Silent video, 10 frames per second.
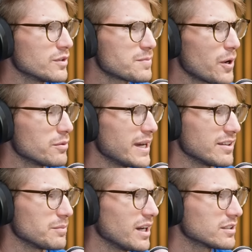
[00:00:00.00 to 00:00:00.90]
We've spoken
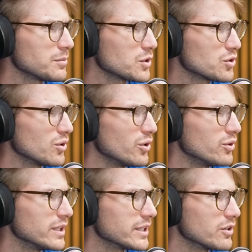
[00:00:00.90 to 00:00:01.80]
about it in the past. I'm not sure
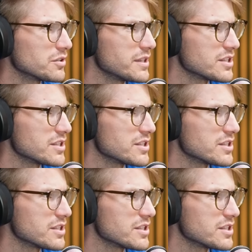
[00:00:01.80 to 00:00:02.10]
who really goes I